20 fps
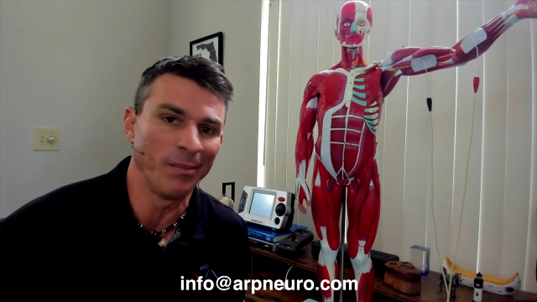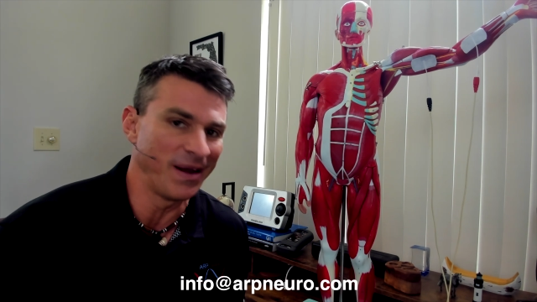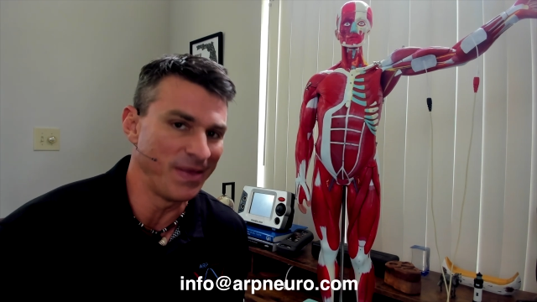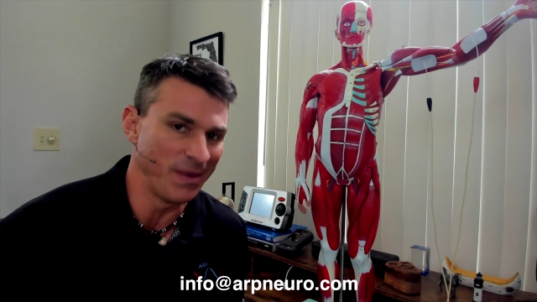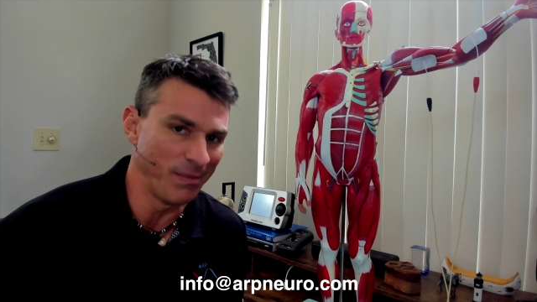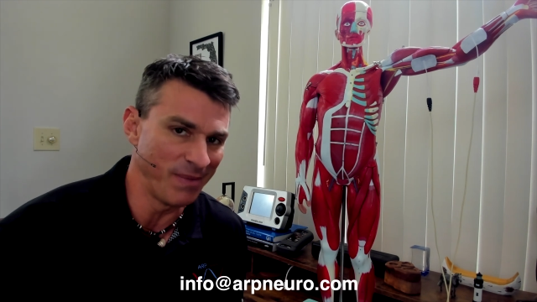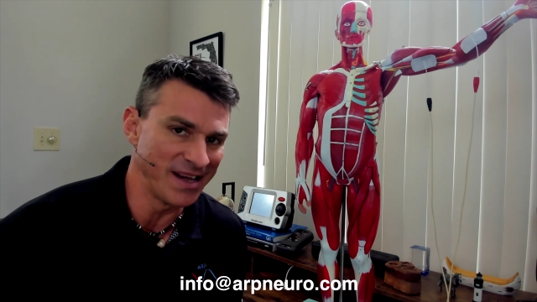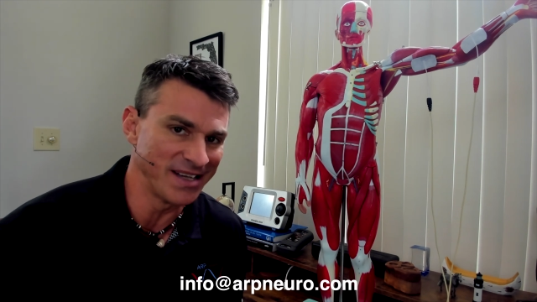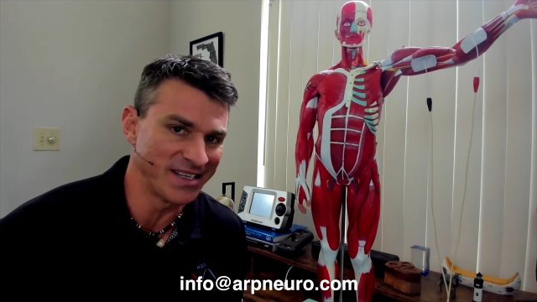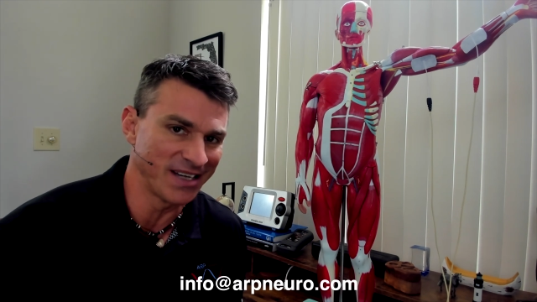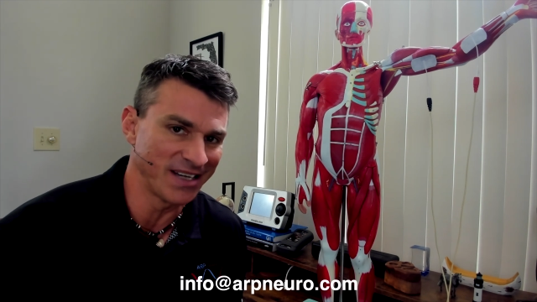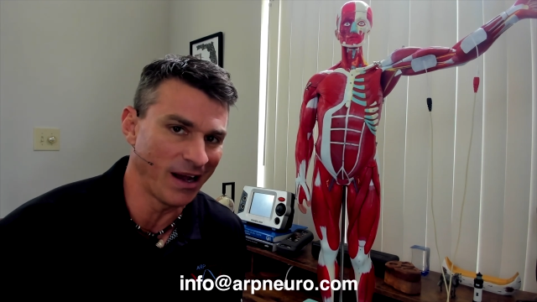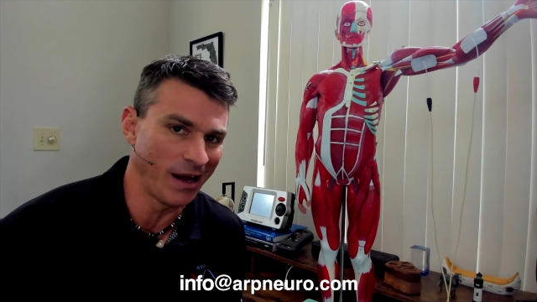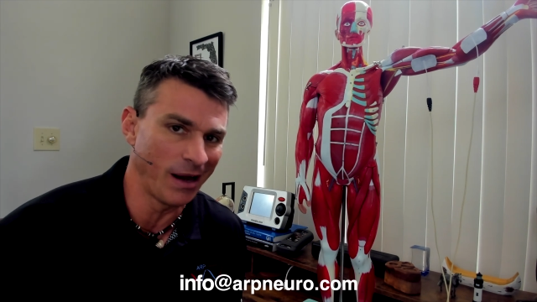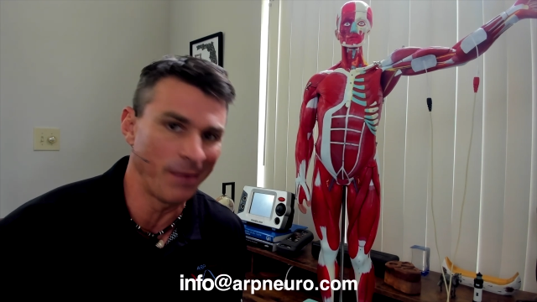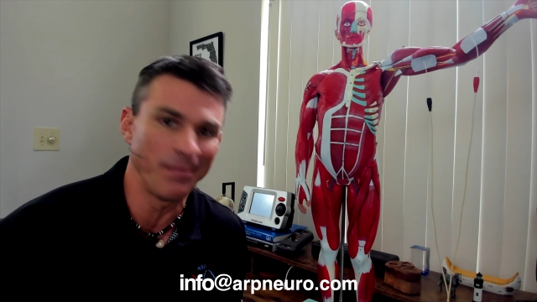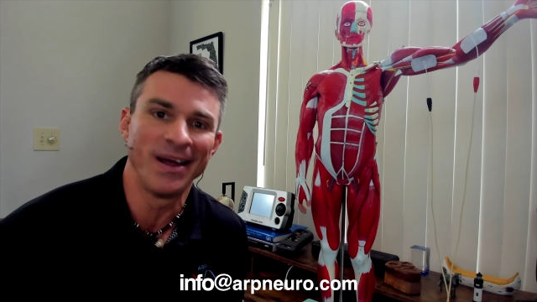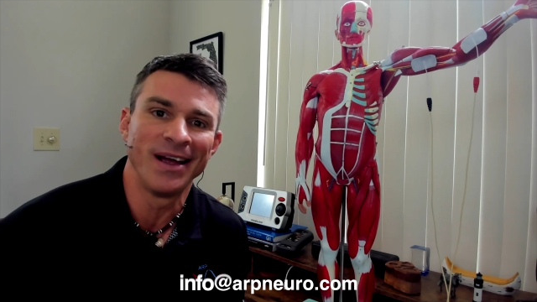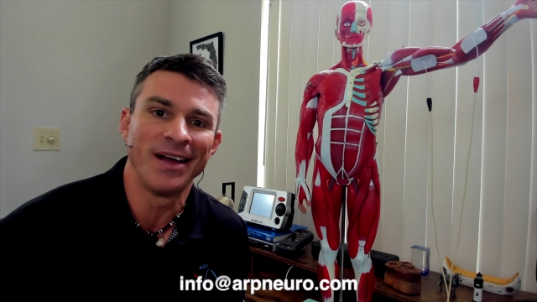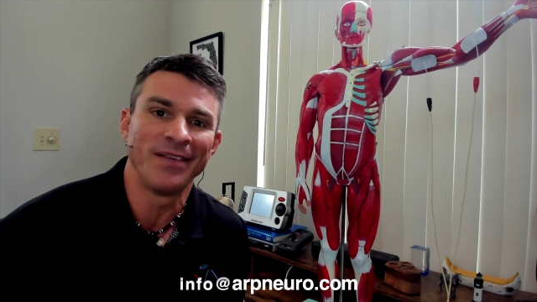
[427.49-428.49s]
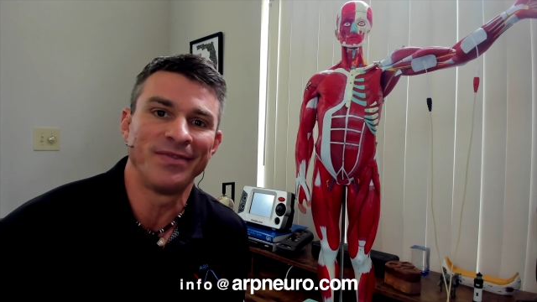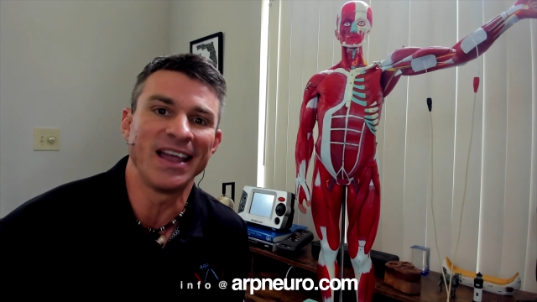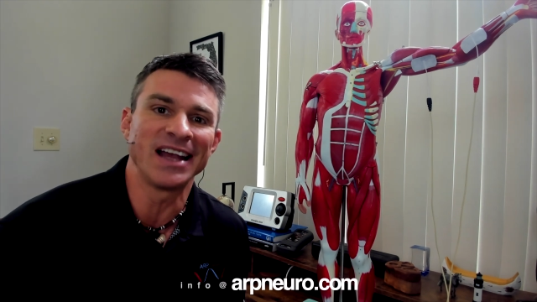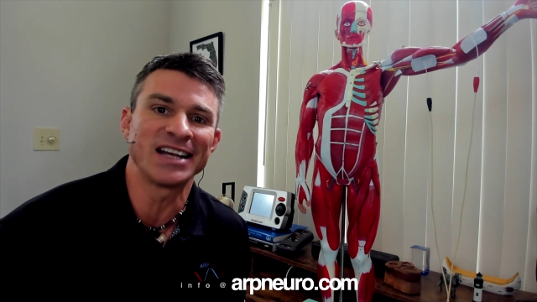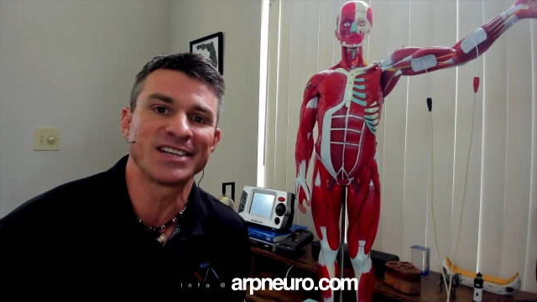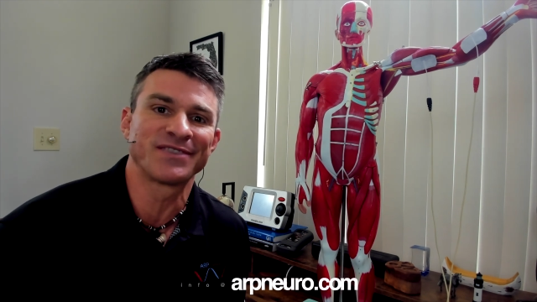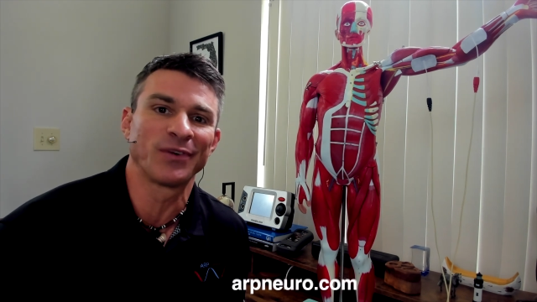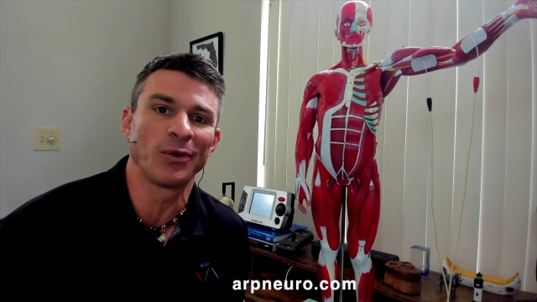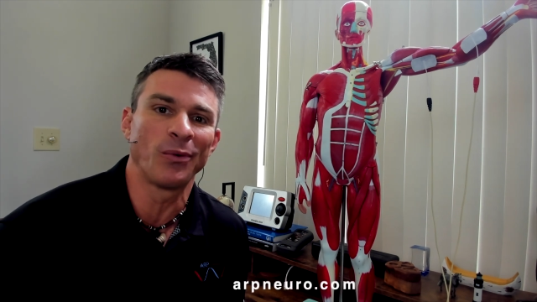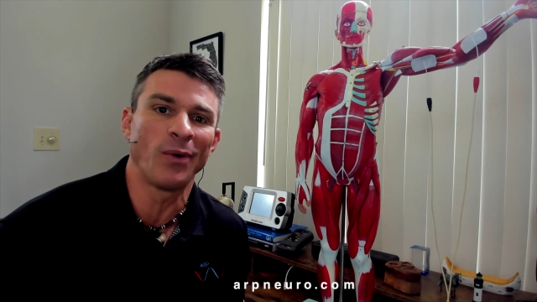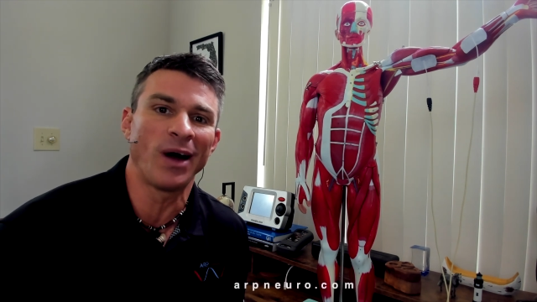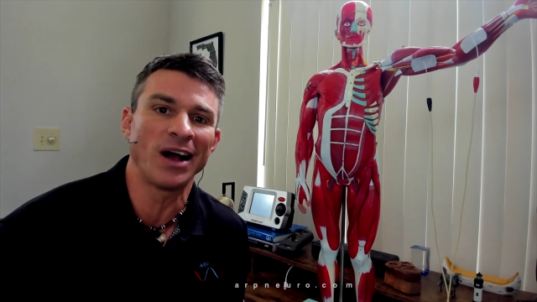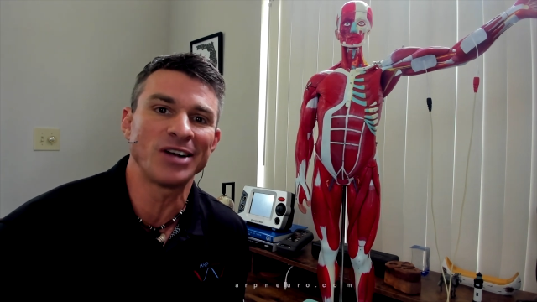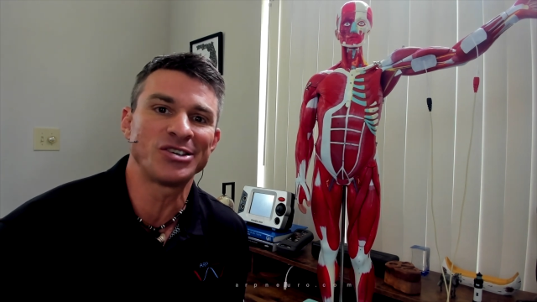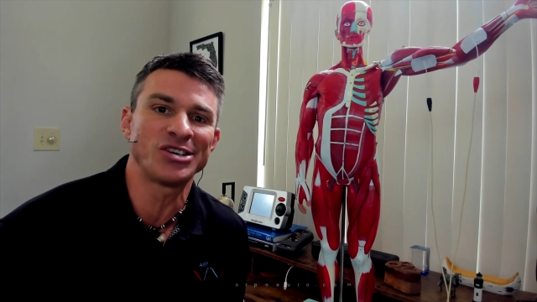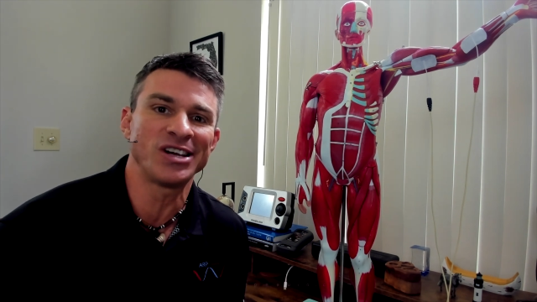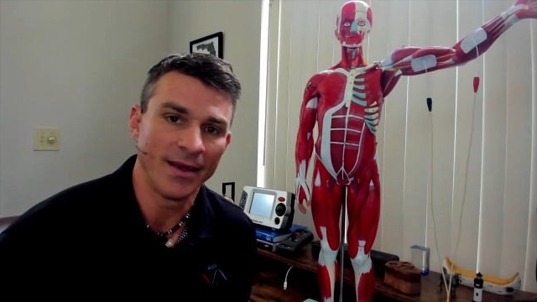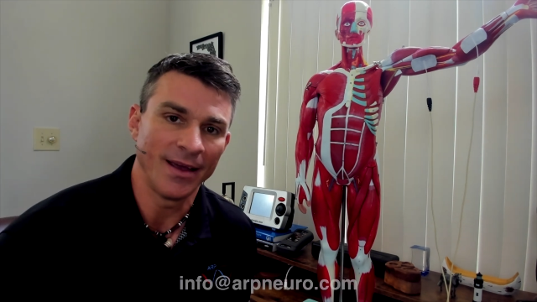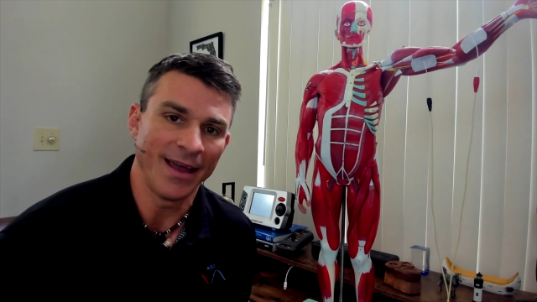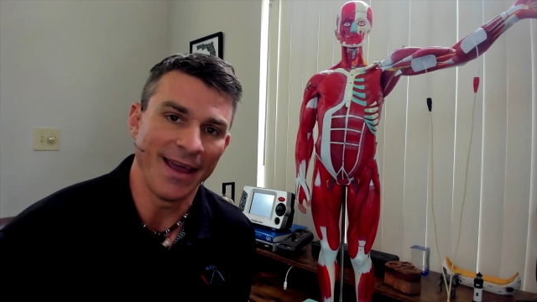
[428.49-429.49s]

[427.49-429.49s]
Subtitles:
In the meantime, thanks for watching,